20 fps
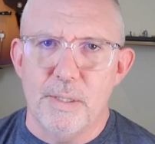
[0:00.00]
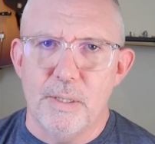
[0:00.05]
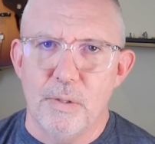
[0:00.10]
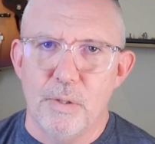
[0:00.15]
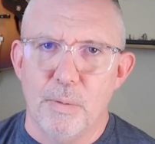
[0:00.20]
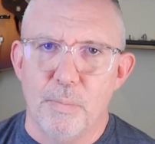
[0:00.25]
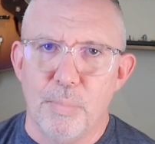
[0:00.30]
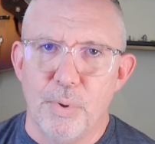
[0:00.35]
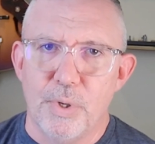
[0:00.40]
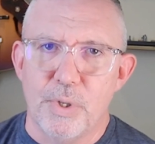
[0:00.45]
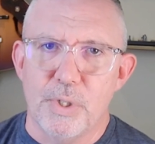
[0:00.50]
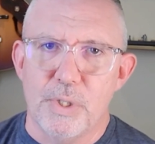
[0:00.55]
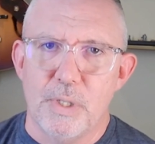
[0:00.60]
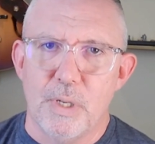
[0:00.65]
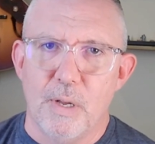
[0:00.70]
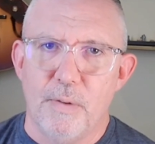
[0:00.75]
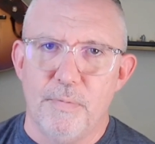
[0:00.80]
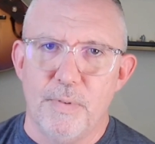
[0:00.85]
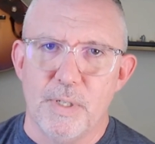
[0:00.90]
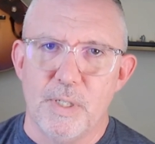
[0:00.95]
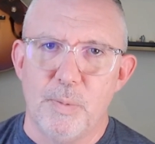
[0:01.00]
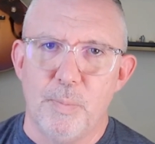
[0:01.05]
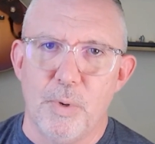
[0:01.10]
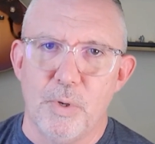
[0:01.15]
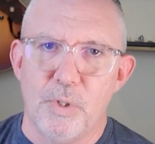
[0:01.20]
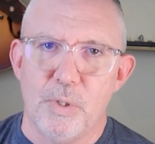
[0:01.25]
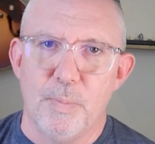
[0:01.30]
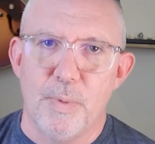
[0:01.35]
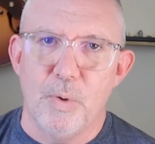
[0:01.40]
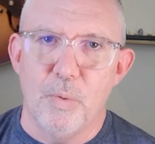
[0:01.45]
so the book stuff is
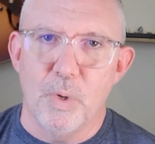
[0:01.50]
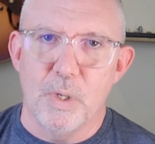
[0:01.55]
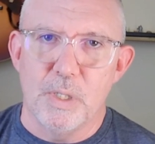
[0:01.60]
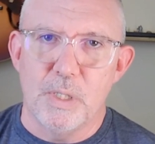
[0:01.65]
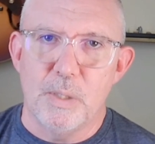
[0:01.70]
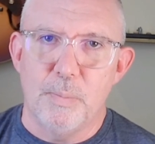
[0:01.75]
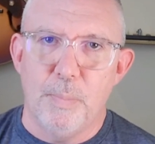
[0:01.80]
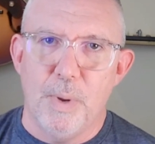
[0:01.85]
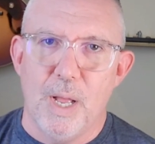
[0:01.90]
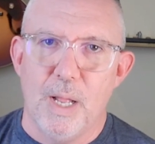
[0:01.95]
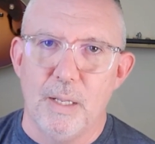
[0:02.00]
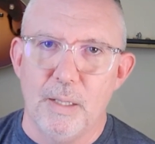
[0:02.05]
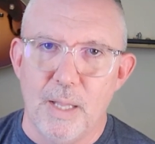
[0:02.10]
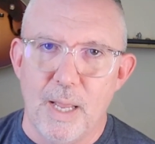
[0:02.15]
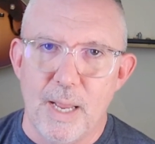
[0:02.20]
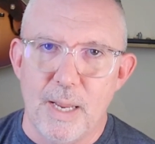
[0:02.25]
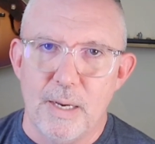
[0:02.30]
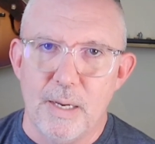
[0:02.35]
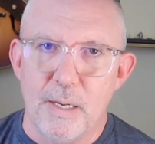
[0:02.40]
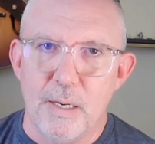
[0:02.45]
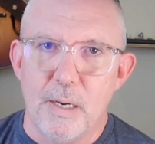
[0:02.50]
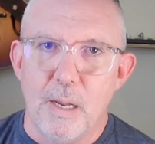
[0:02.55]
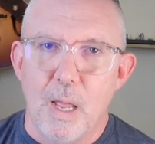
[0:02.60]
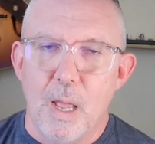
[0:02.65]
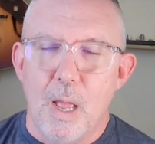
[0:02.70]
supposed to be what's spotlighted.